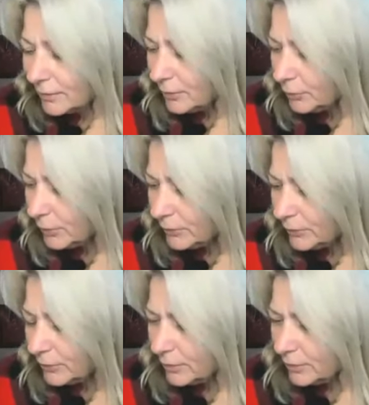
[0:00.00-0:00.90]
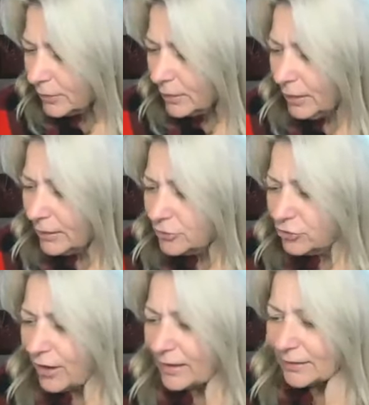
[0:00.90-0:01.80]
there was a lot of
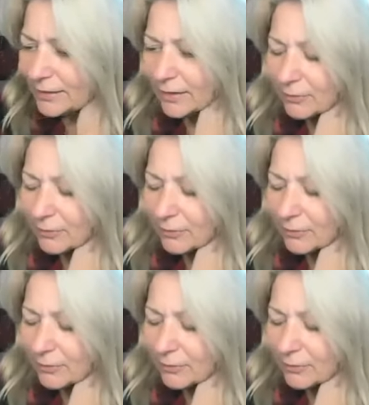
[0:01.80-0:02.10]
channeling